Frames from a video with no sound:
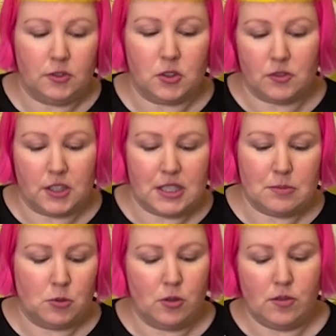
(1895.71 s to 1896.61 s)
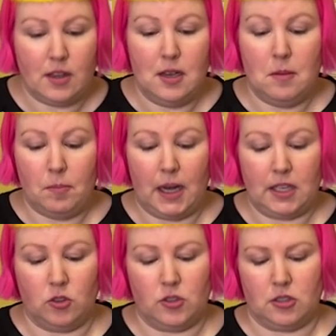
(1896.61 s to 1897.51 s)
Feels very smooth,
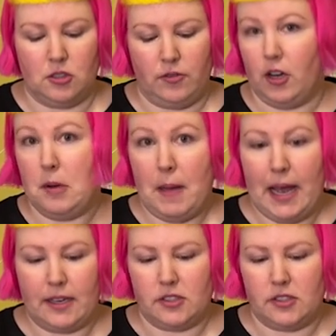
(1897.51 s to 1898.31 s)
but also very matte.